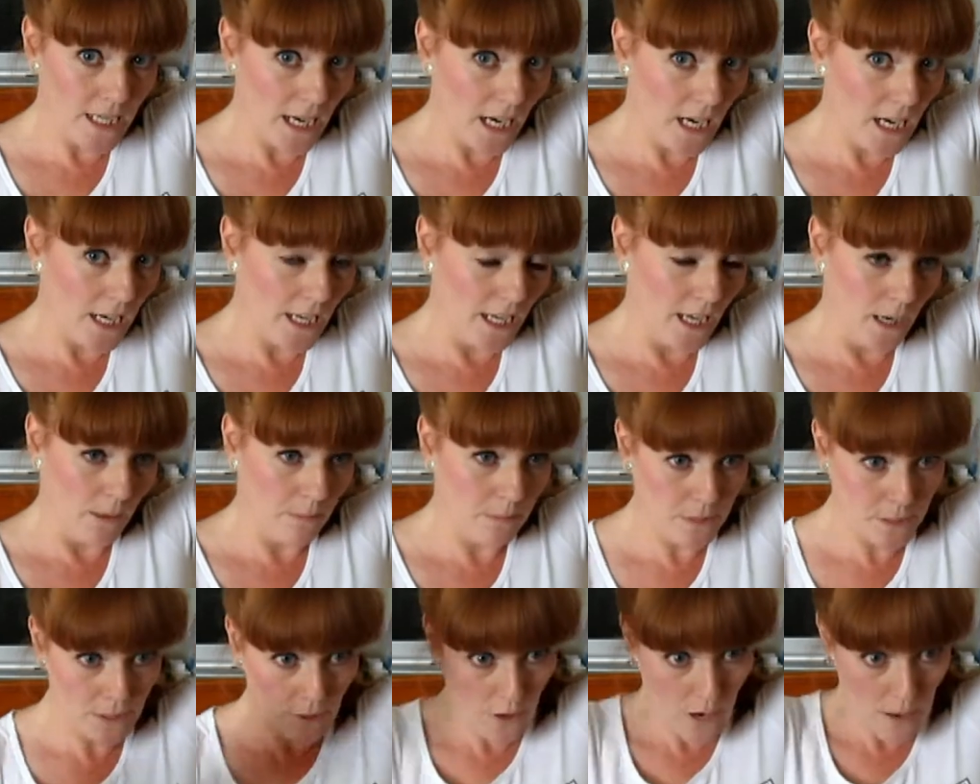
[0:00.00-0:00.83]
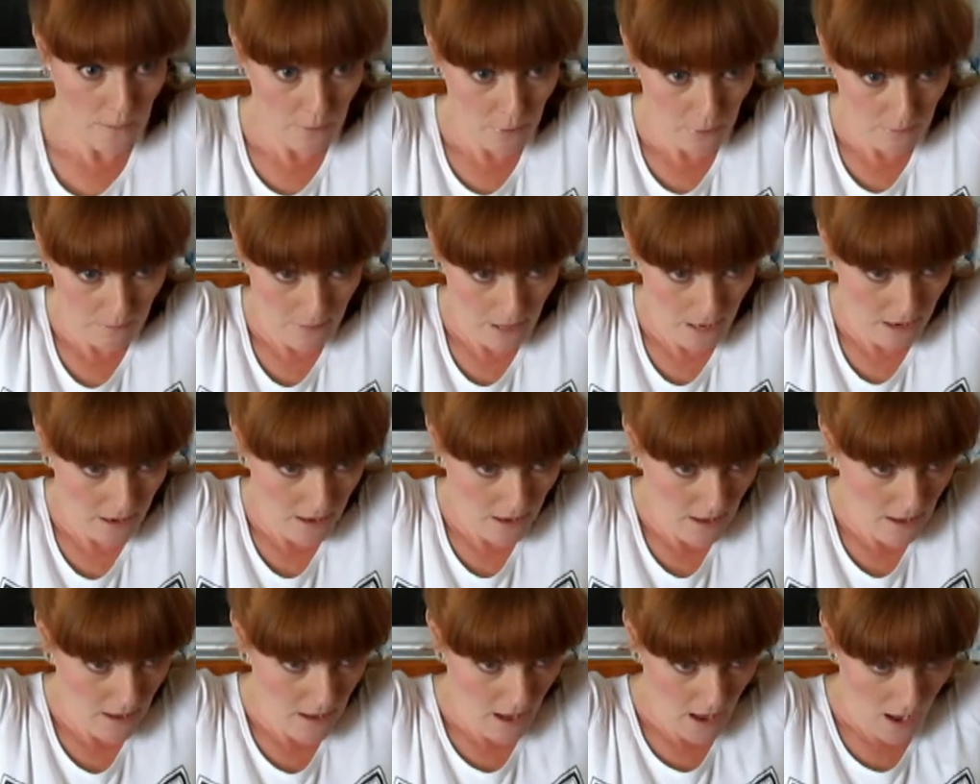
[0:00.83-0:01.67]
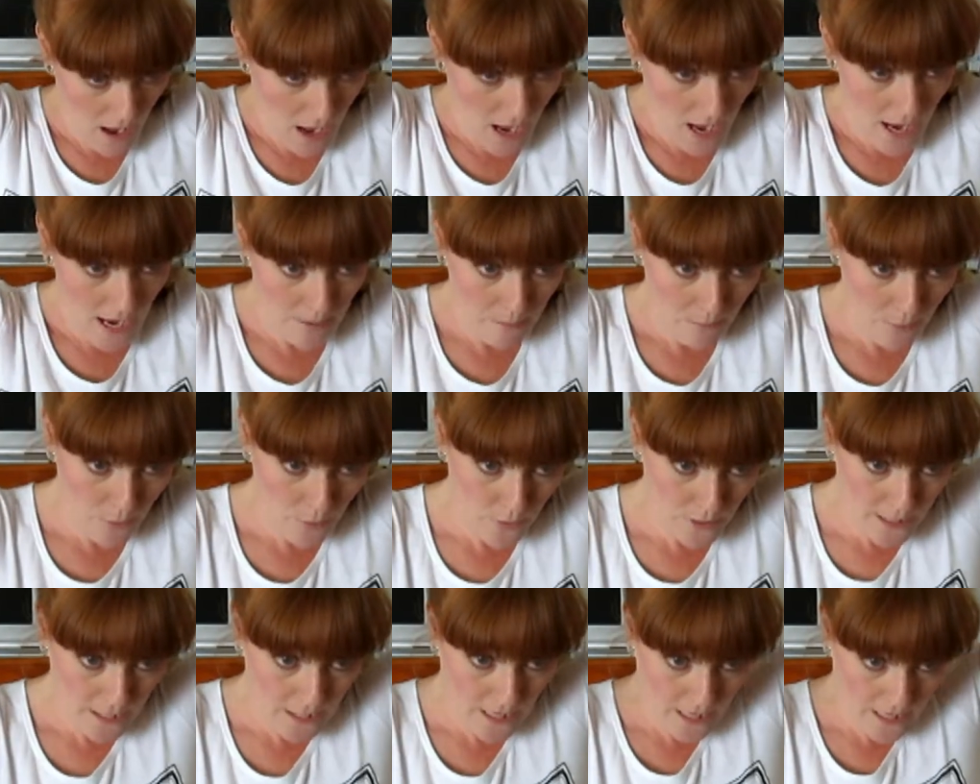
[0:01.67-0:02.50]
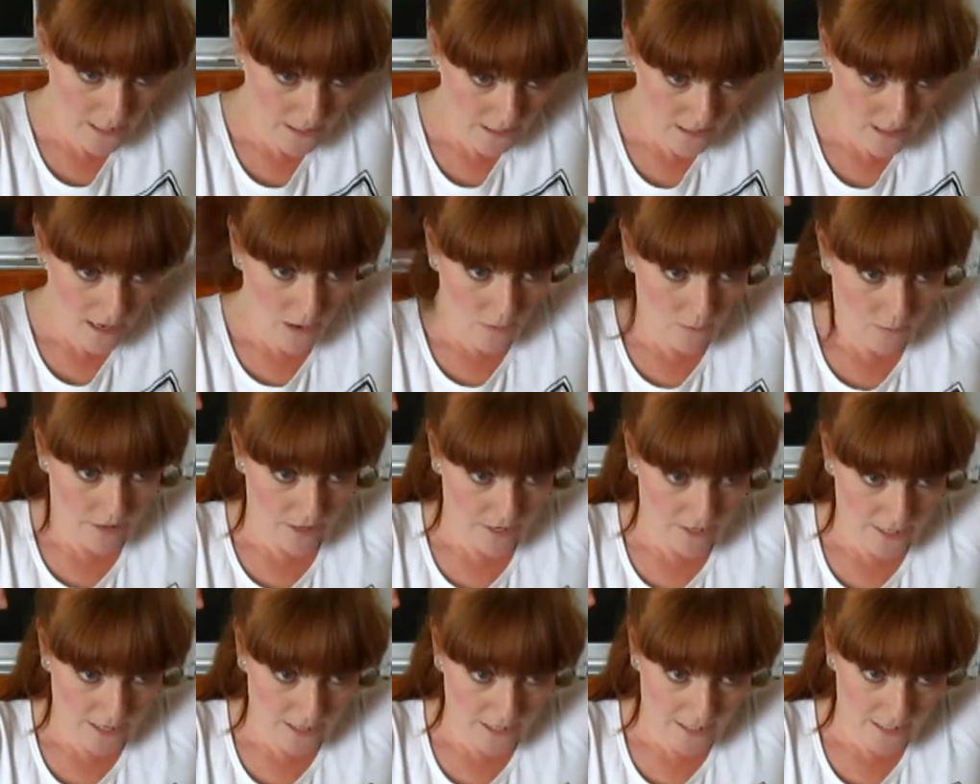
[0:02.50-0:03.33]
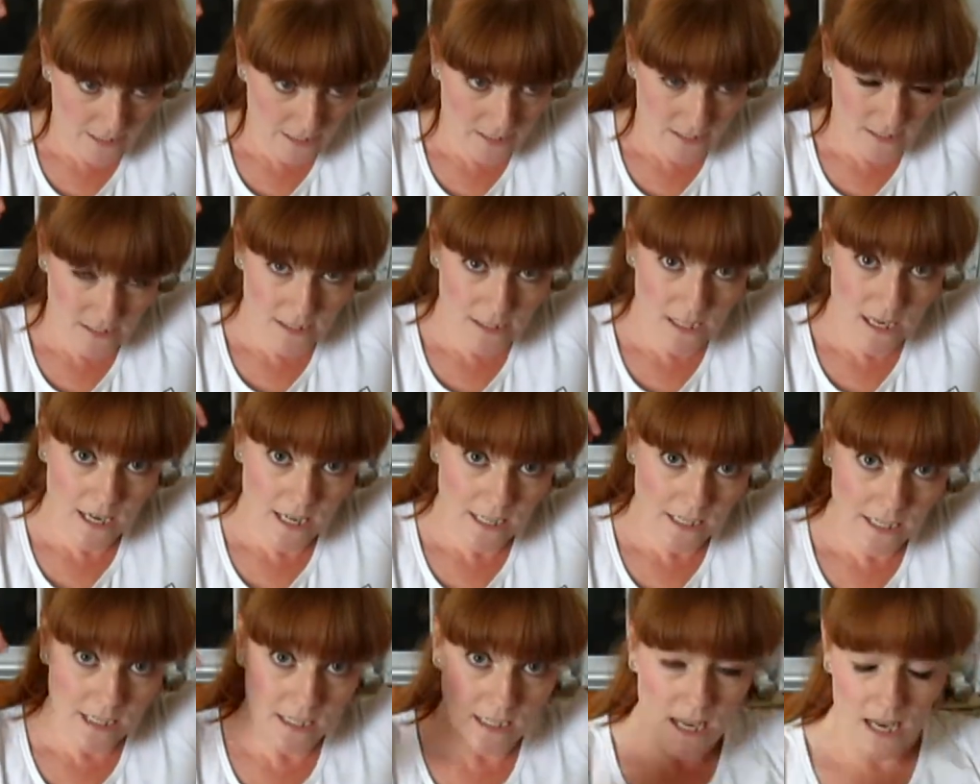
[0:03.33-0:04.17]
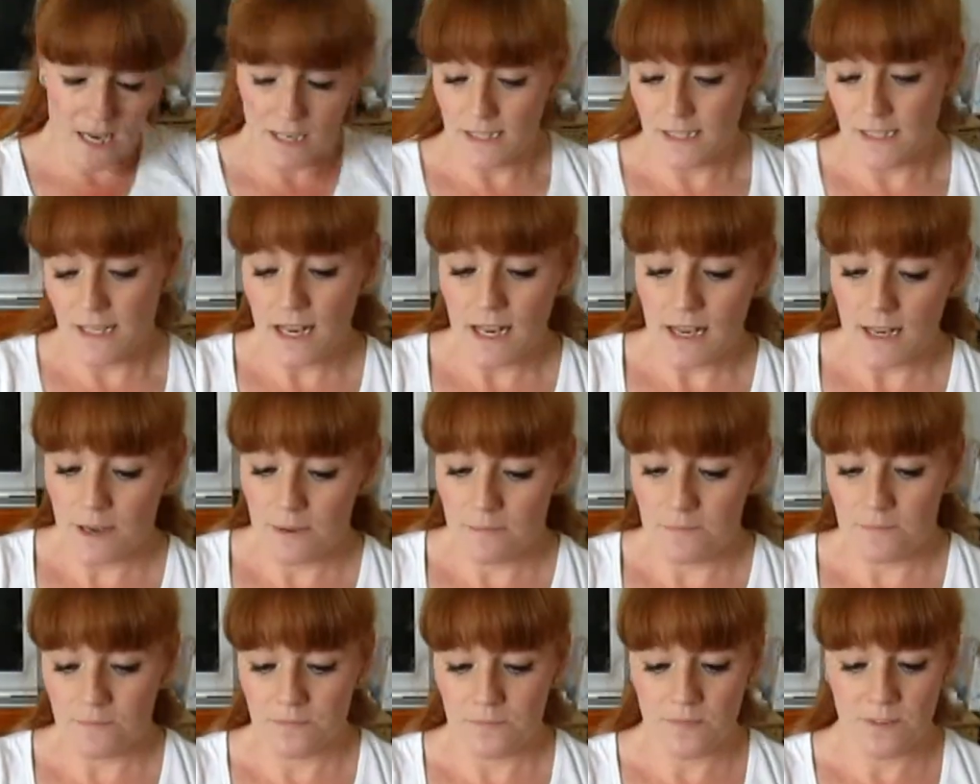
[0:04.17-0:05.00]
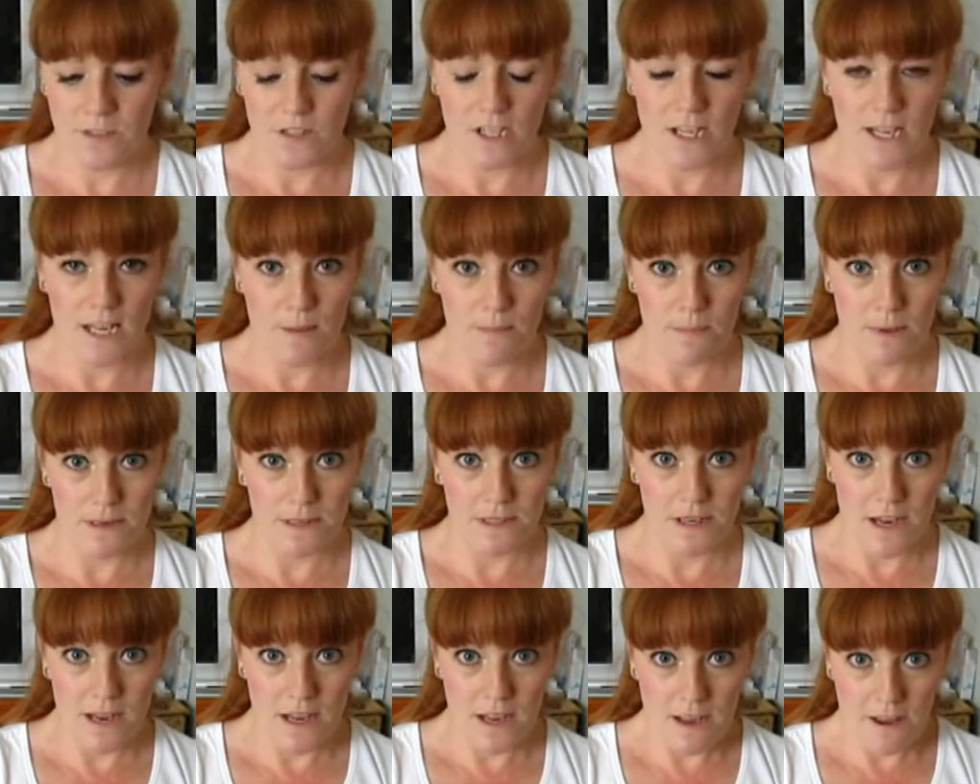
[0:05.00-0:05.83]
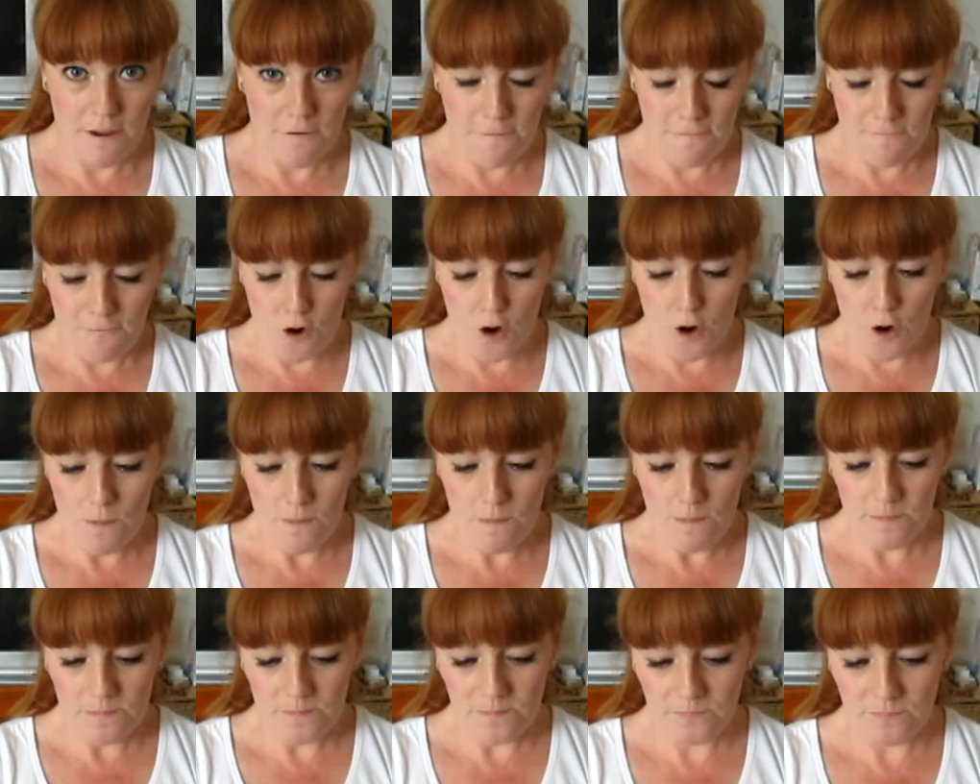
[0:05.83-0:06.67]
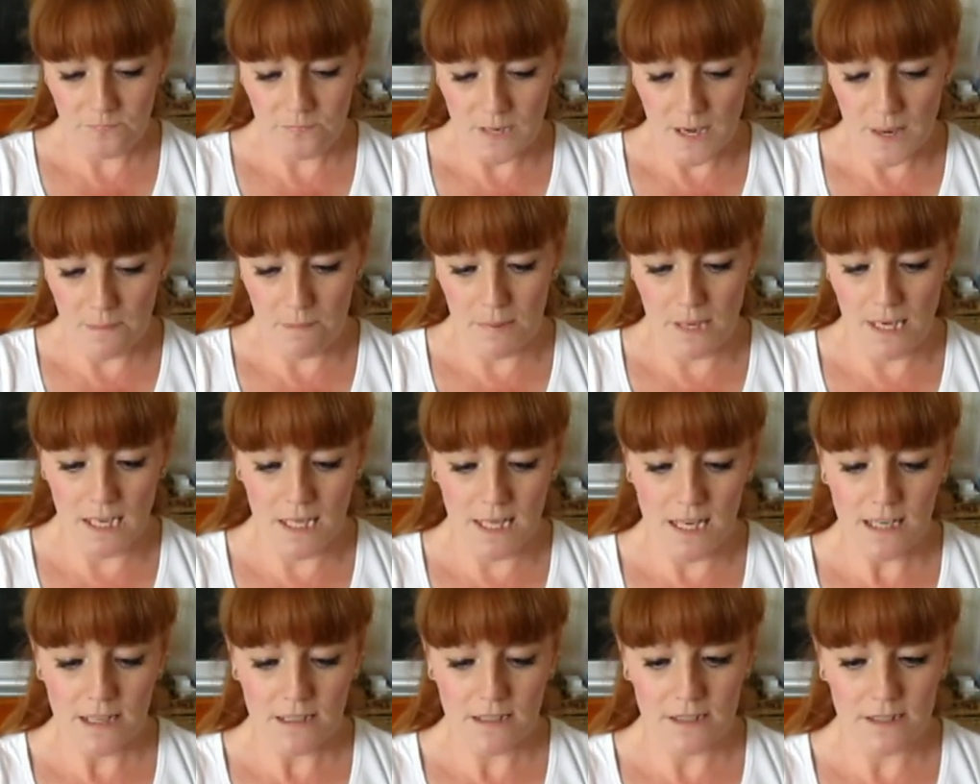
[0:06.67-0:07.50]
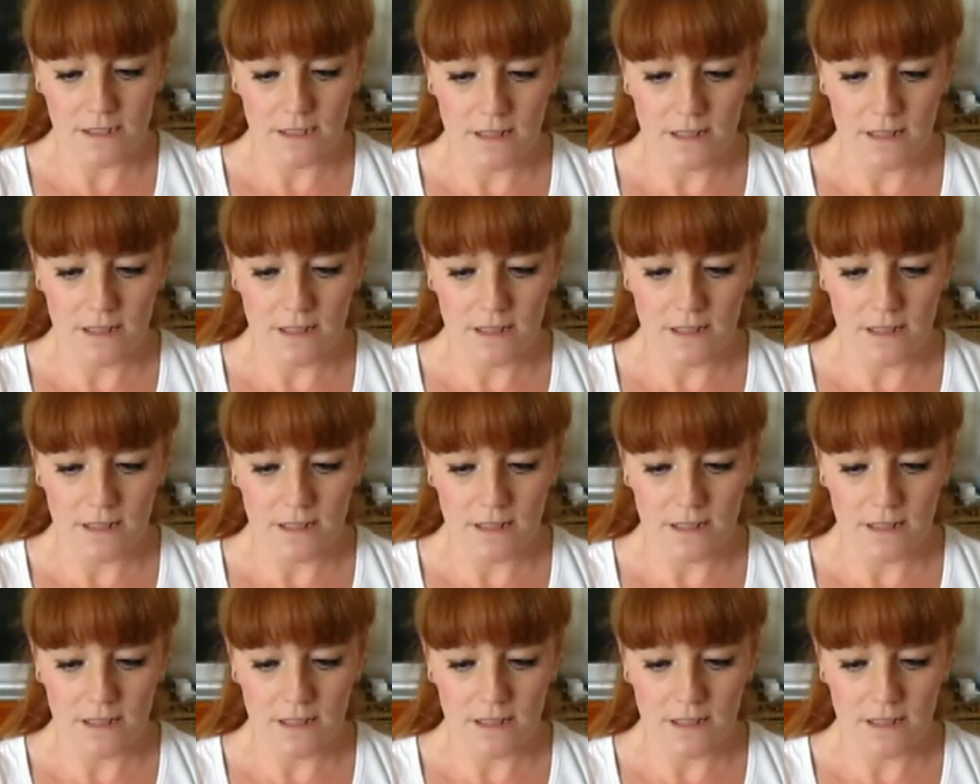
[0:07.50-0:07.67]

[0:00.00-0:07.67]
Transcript: high up, so I put my high pony in with a nice tight elastic to keep it firm in place.